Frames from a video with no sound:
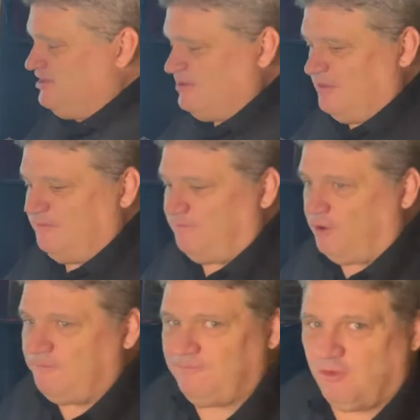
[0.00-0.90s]
some of the
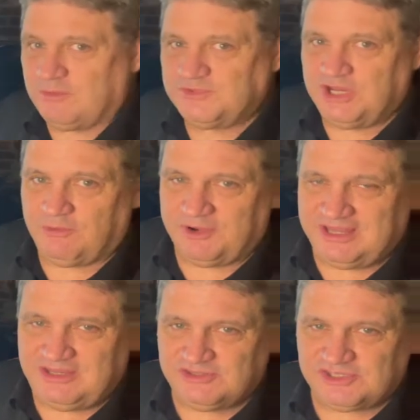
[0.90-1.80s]
verb forms here. When
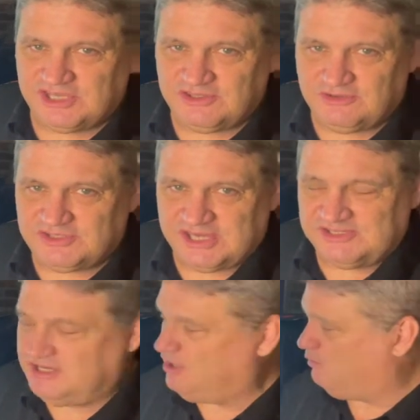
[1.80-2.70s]
he says
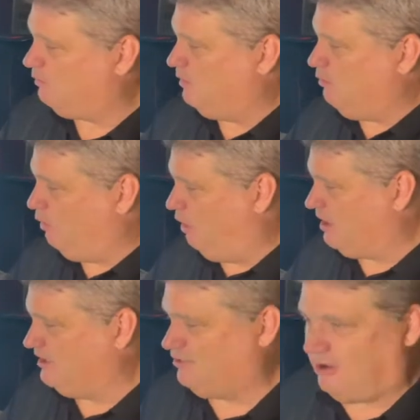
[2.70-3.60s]
here, when we walk
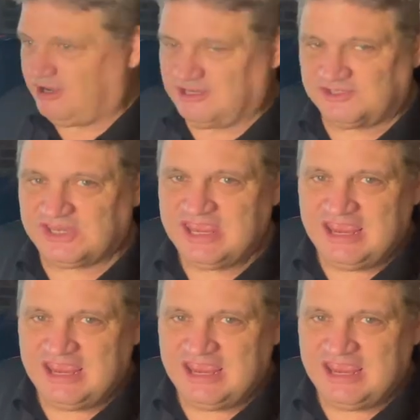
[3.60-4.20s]
in darkness,